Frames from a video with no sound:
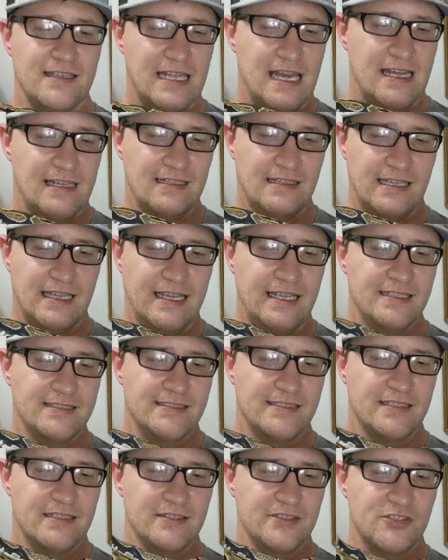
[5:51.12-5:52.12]
that
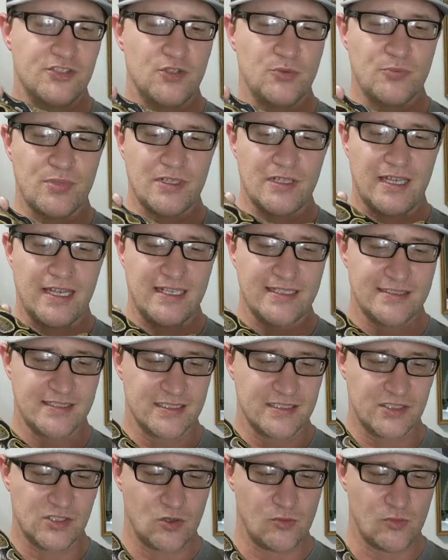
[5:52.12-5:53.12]
lace, the Super Lace,
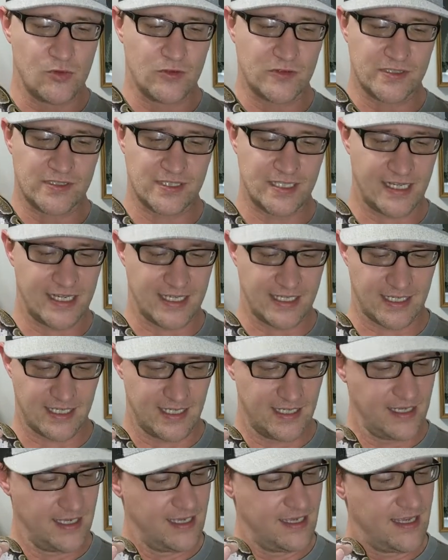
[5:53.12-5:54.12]
it's almost like
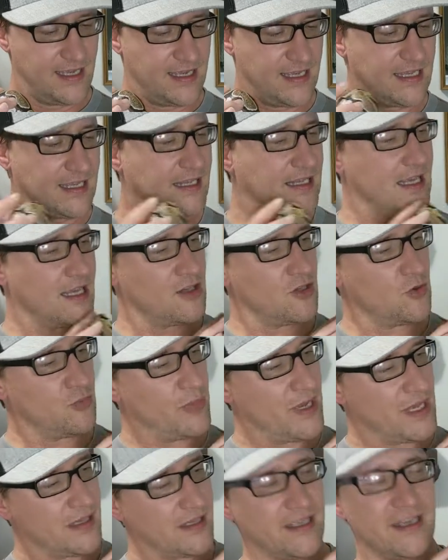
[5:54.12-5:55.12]
Yellow
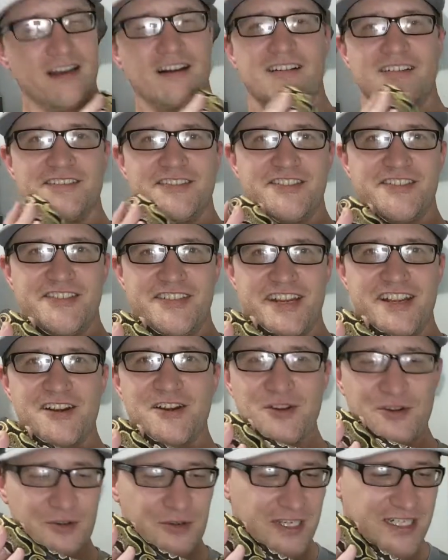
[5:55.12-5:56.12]
Belly on
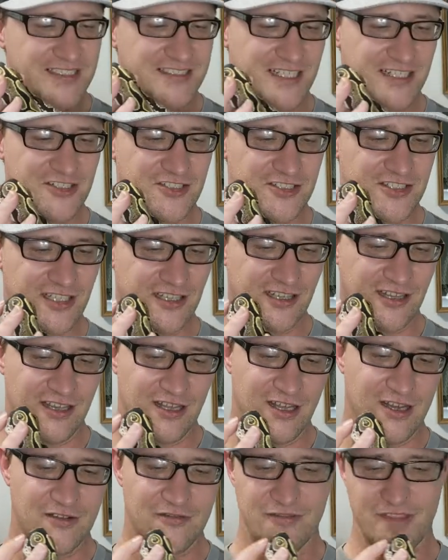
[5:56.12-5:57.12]
steroids. I just
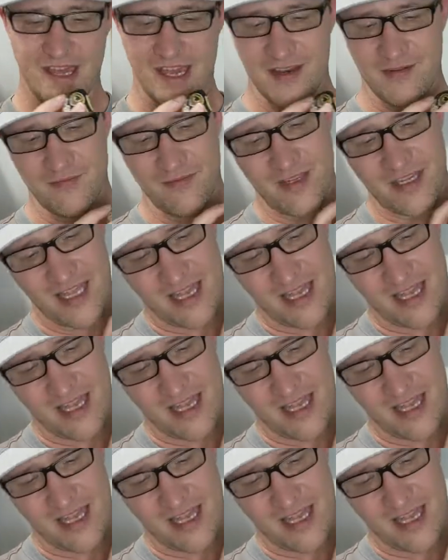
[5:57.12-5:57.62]
love that